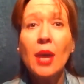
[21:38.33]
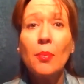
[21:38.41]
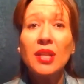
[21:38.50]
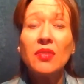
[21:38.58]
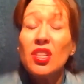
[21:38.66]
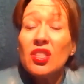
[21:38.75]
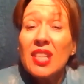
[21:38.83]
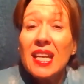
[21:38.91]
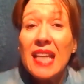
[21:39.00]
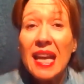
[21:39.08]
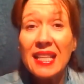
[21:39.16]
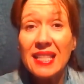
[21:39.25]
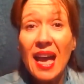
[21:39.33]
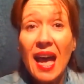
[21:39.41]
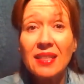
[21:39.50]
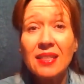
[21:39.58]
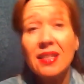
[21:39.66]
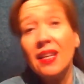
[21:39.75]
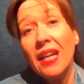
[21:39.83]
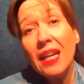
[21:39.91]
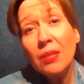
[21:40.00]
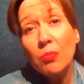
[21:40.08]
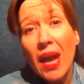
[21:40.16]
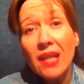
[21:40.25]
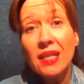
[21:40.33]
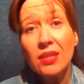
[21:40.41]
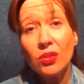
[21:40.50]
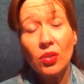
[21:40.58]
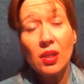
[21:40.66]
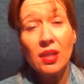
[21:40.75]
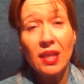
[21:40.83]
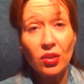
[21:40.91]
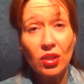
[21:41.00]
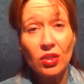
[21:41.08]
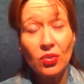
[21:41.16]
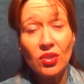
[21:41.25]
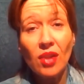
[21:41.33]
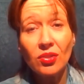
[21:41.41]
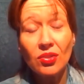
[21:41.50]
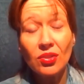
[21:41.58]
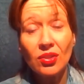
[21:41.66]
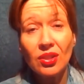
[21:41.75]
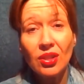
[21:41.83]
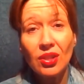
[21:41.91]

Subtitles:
But if you say yes and, it may lead to hilarious results.